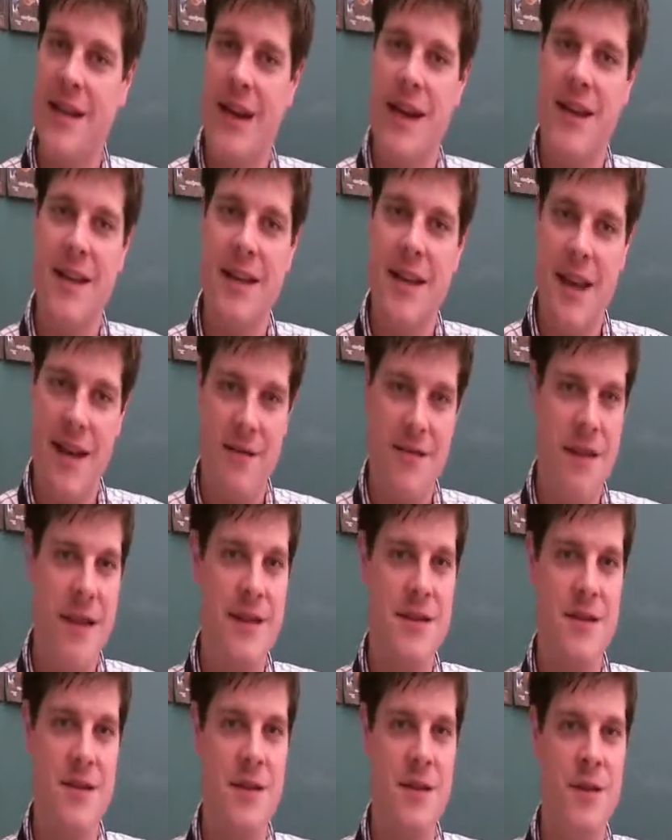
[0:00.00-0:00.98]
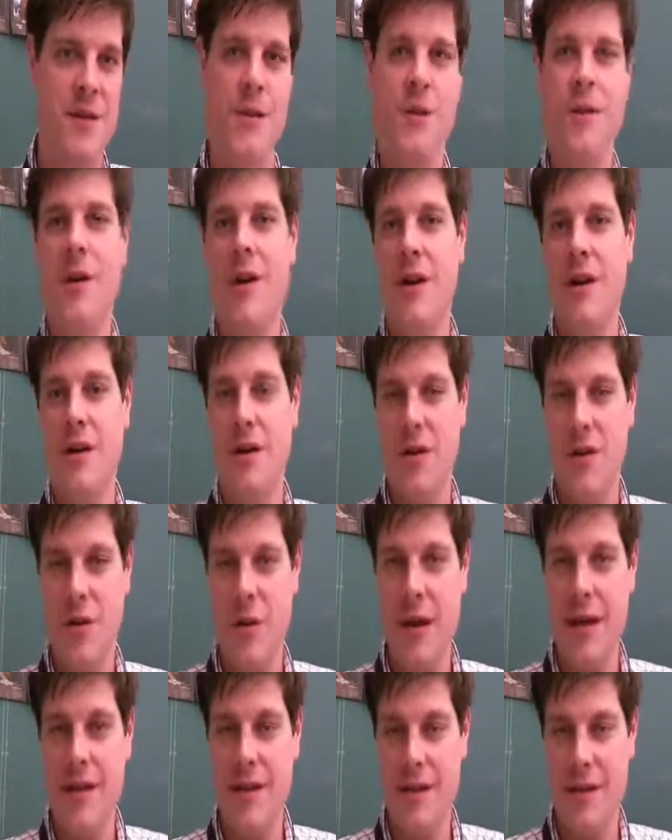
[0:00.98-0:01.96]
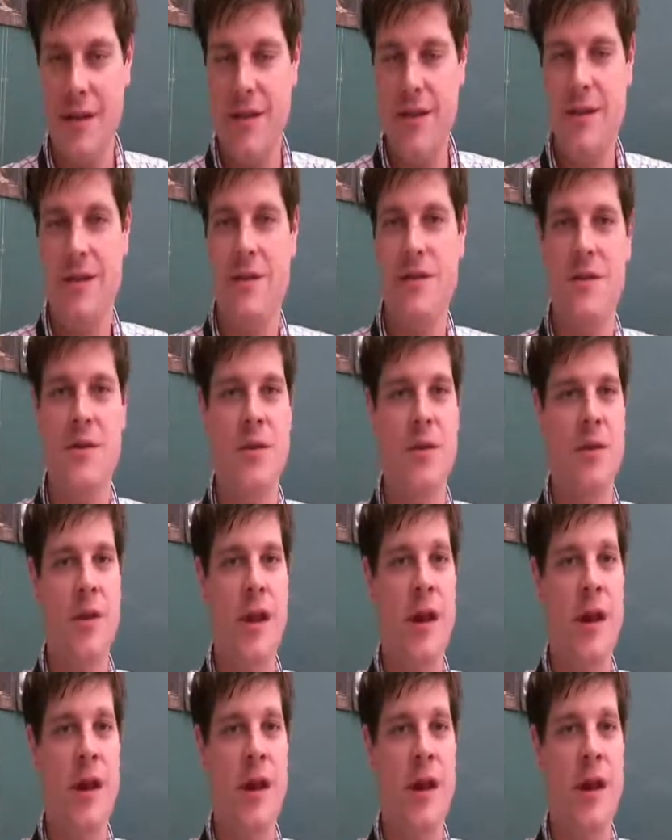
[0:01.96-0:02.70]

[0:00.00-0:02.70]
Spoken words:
and I can have that to you quite soon.